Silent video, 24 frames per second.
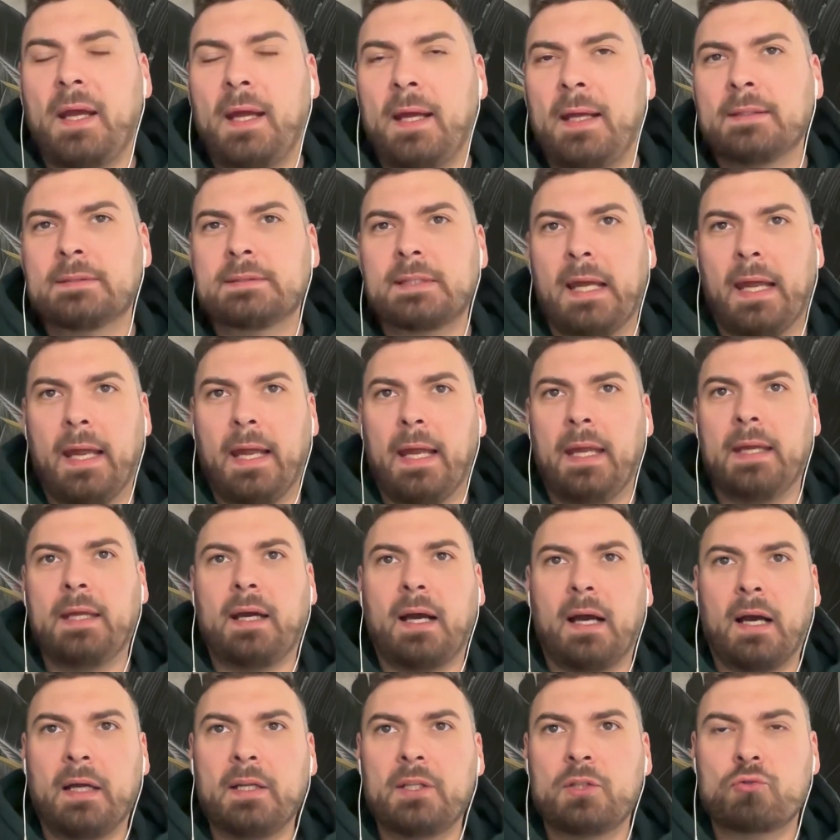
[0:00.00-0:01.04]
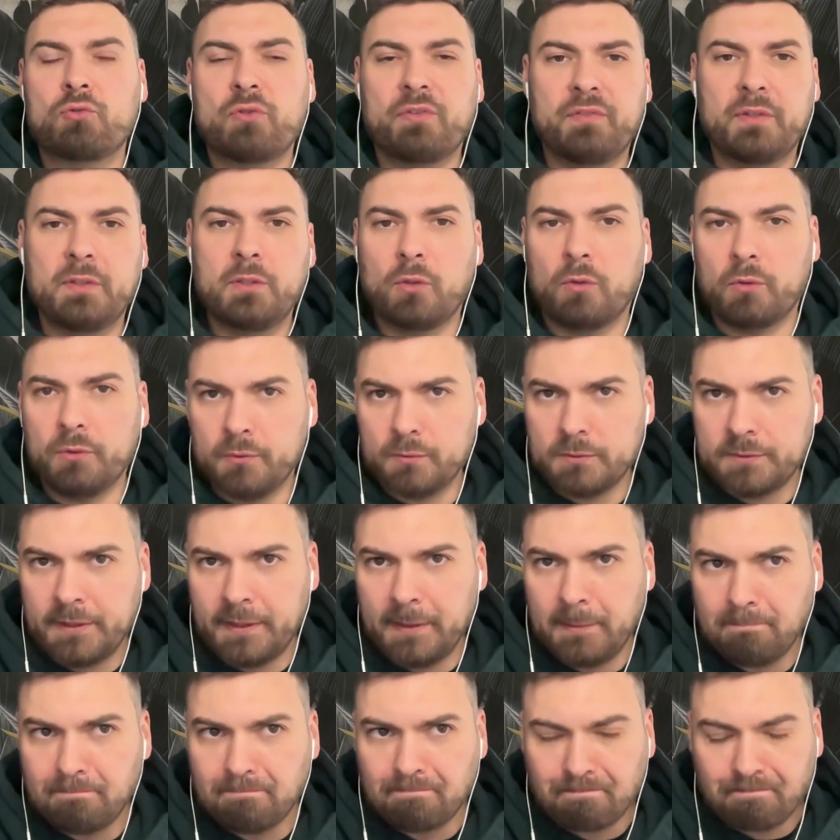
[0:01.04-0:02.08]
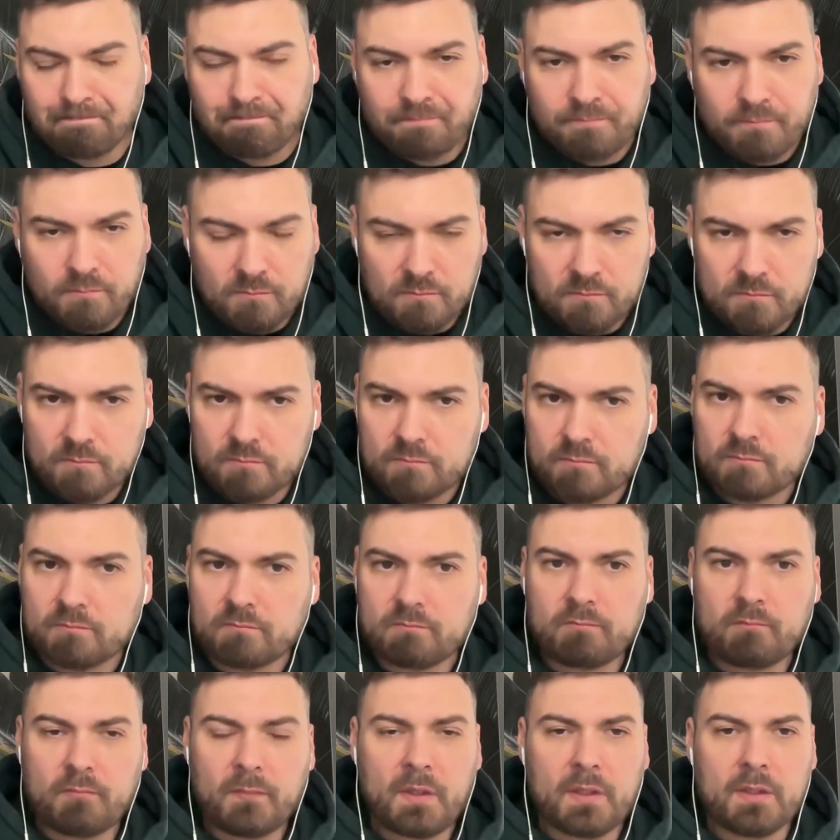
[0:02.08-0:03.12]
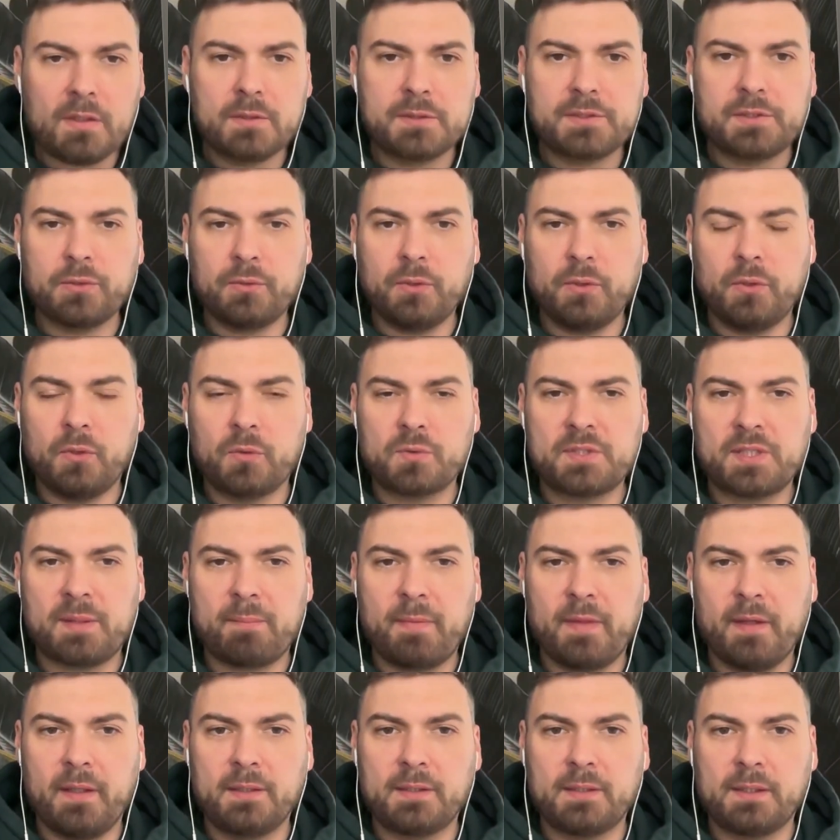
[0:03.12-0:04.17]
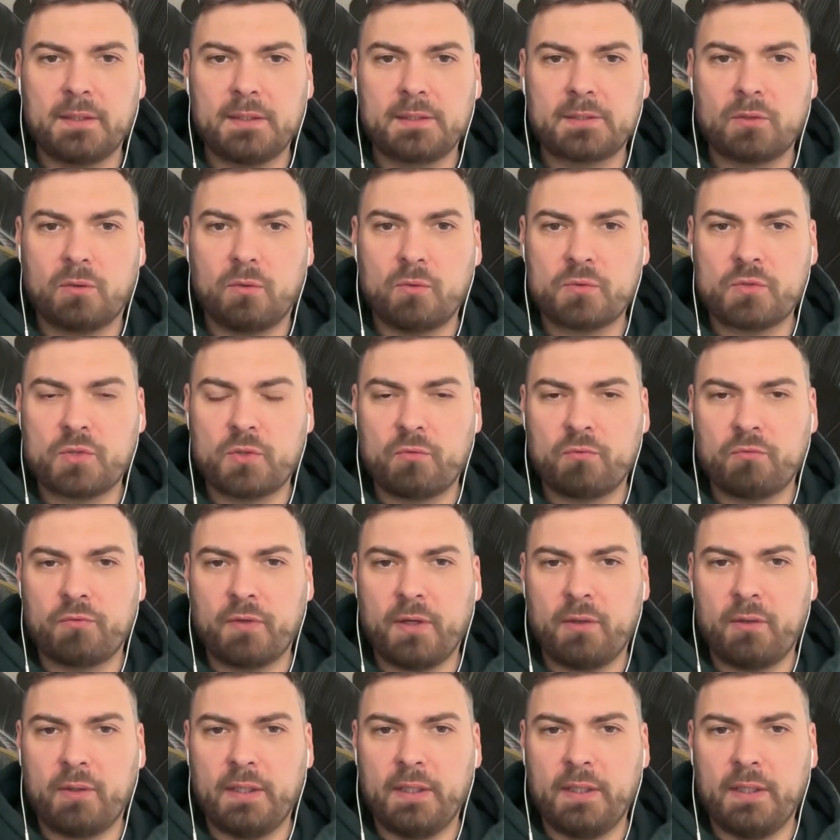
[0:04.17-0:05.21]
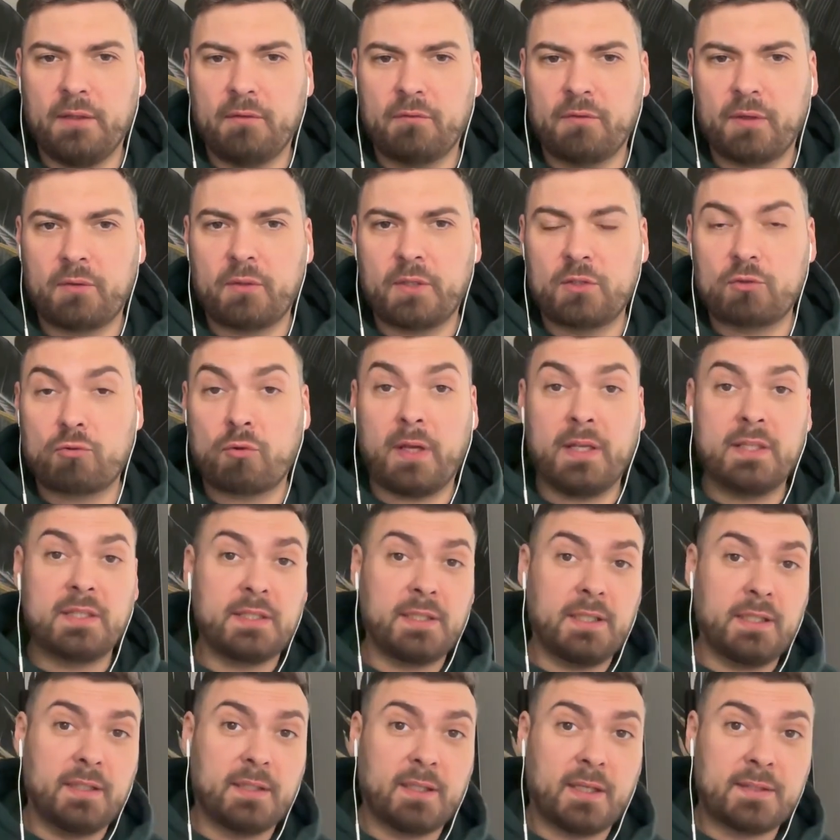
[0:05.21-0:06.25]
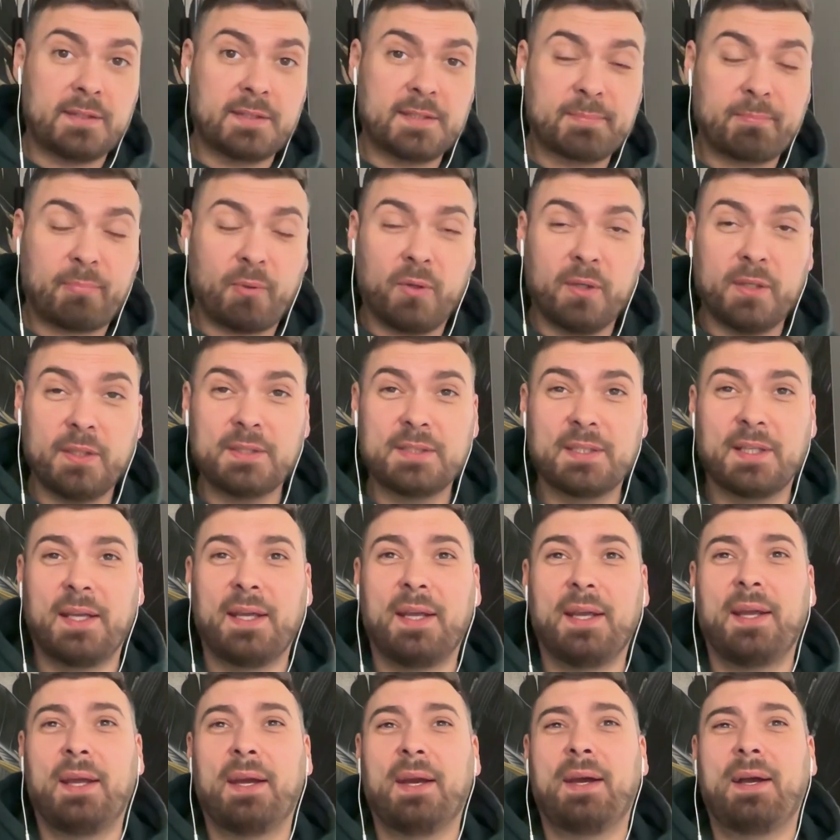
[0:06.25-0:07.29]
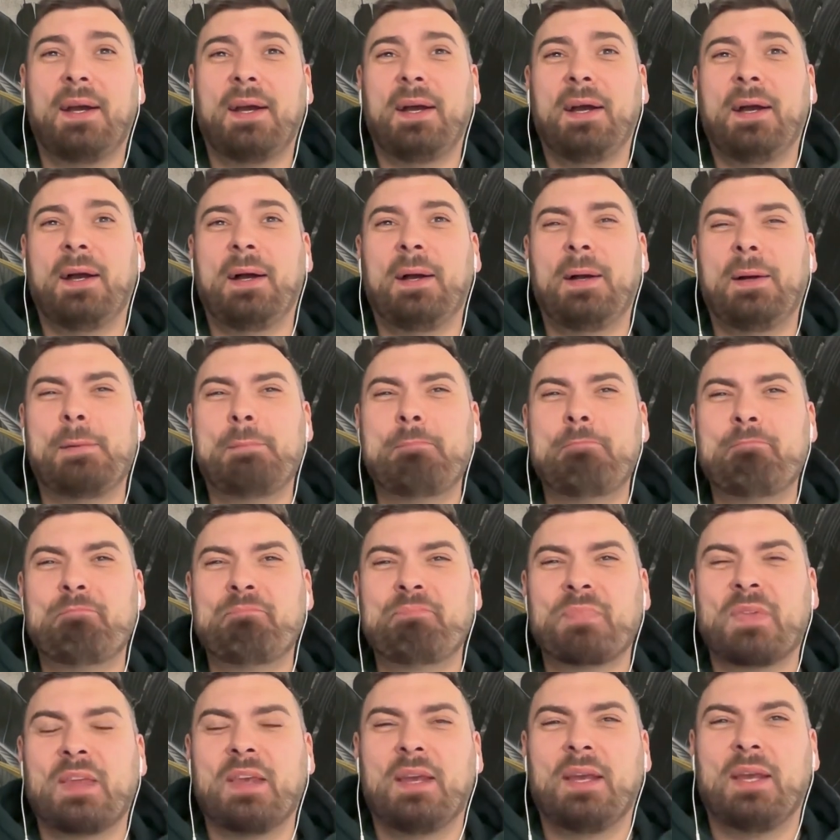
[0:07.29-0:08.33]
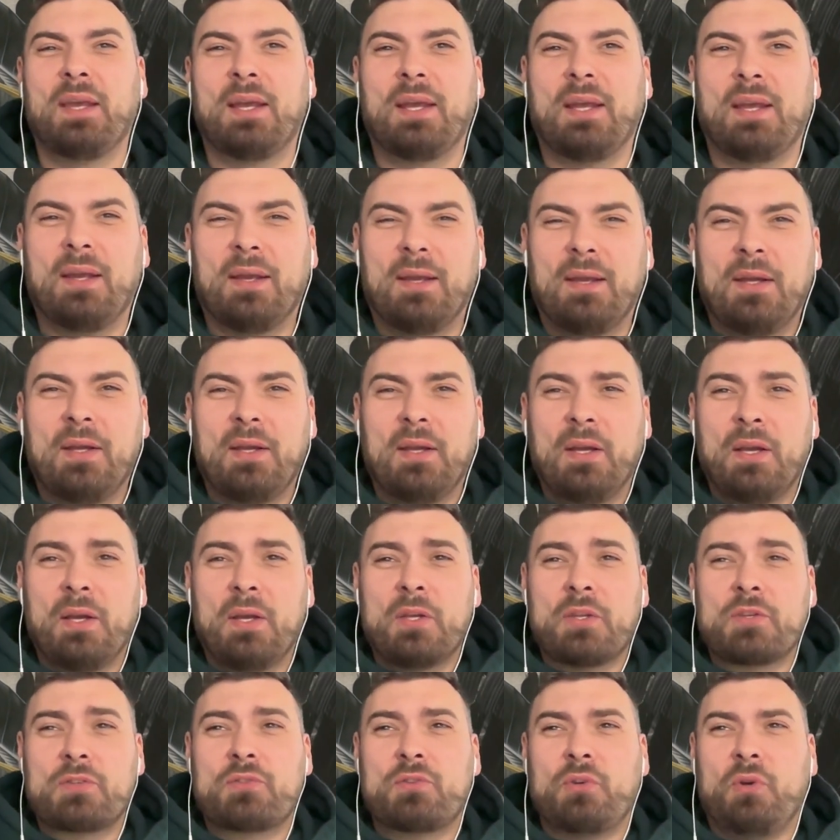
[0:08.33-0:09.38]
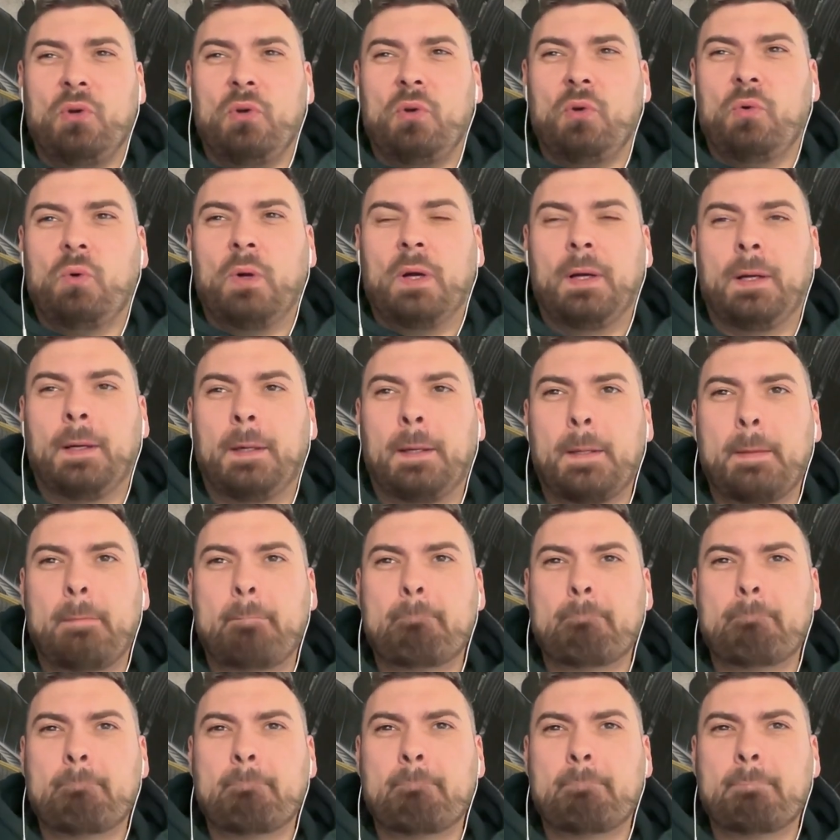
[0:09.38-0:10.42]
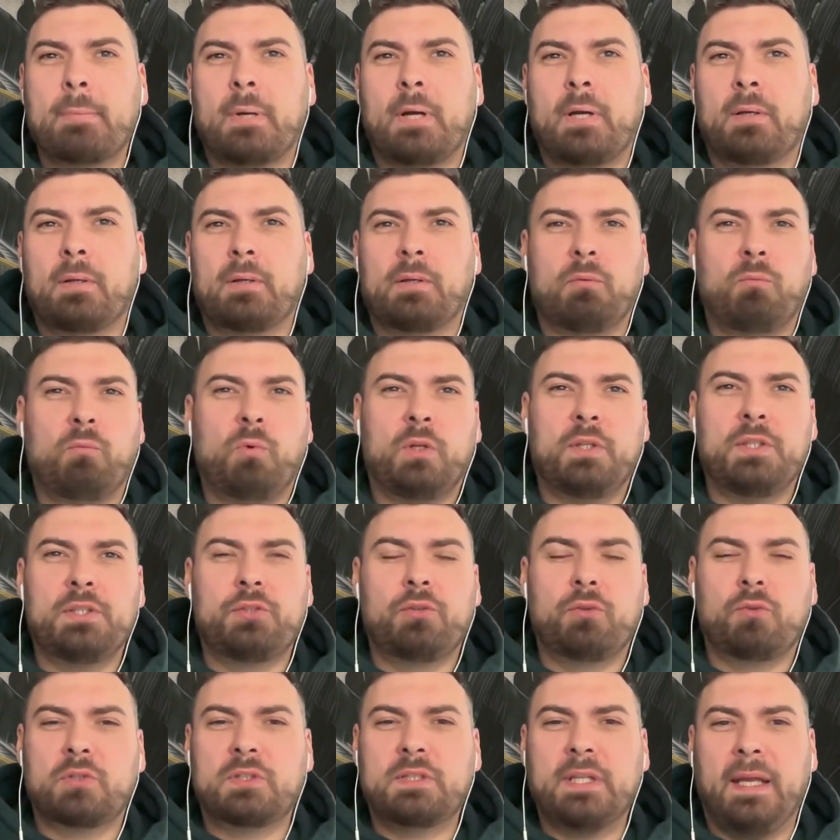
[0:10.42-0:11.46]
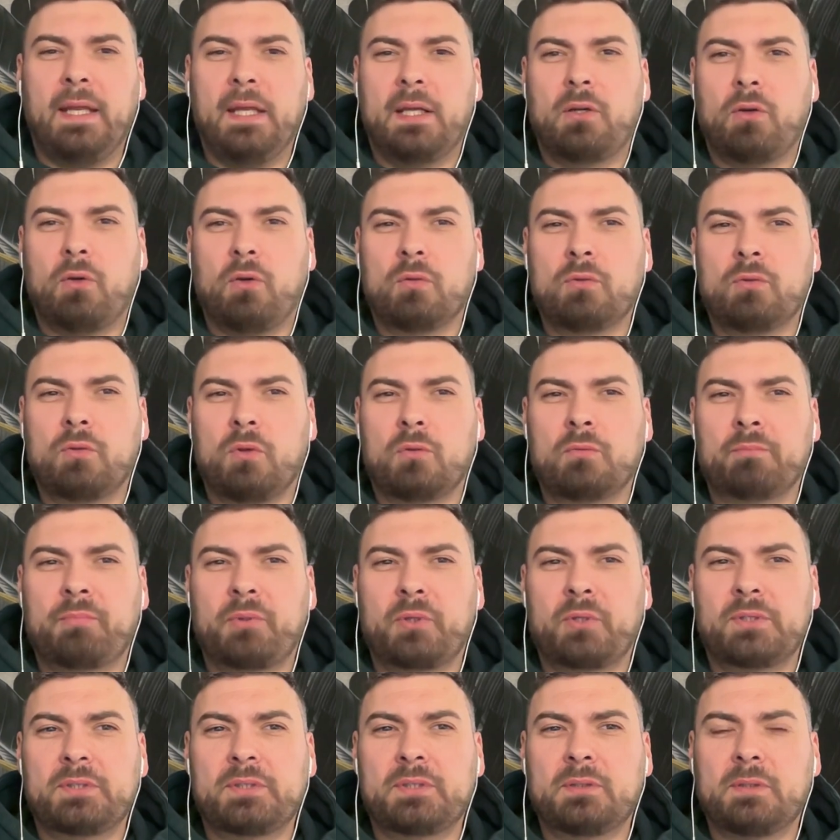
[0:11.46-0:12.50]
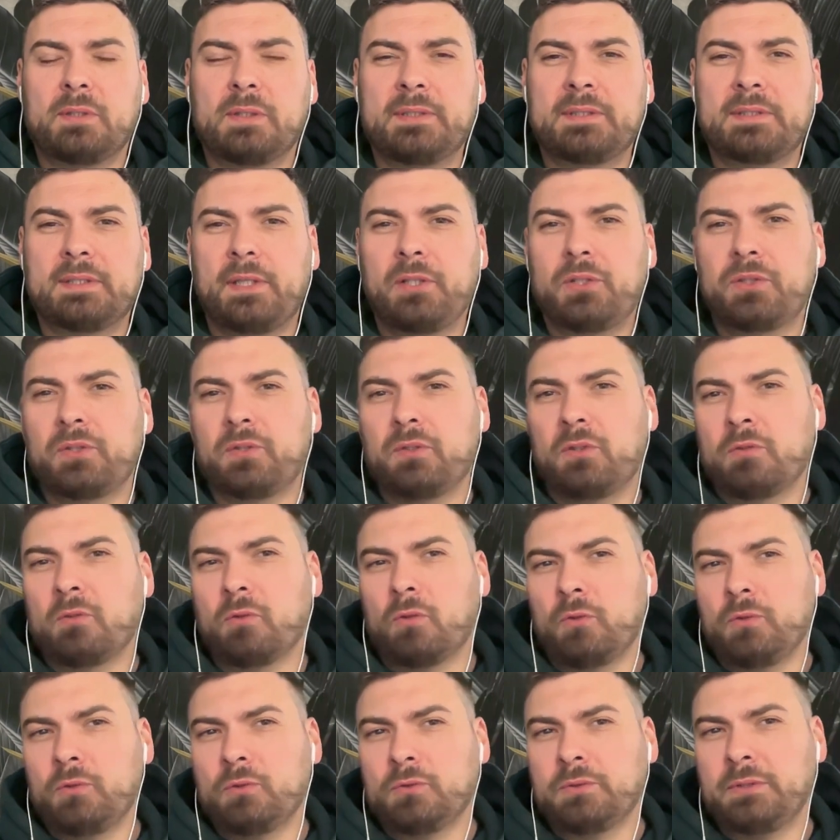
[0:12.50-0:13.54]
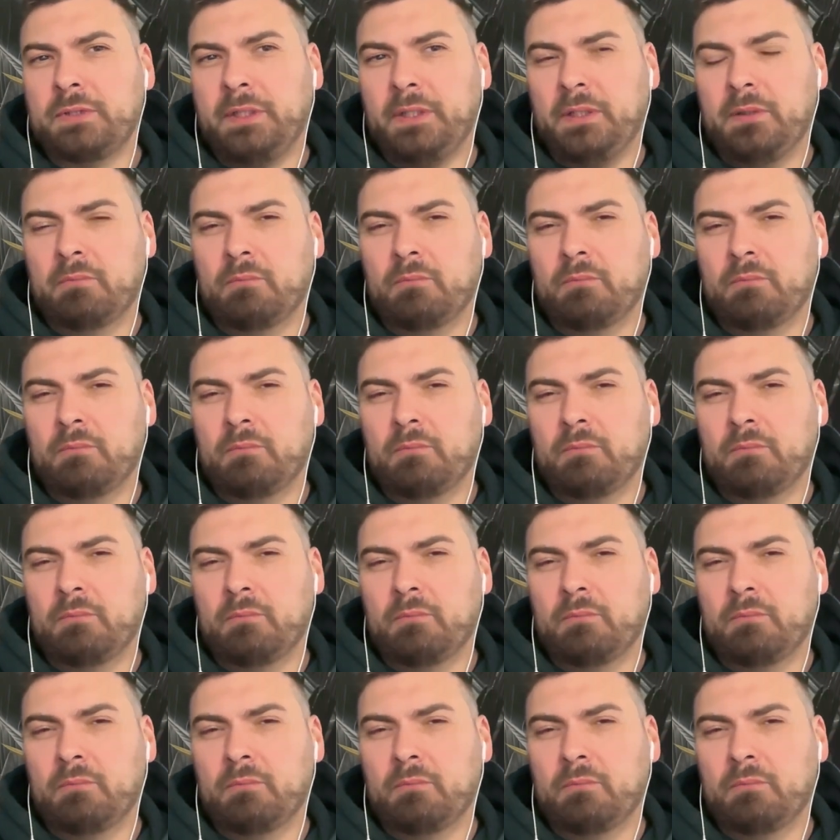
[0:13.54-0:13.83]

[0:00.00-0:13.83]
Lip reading: and AI driven loyalty. So, something that is also very, very trendy at this point. Um, so, what is your take on personalization and loyalty,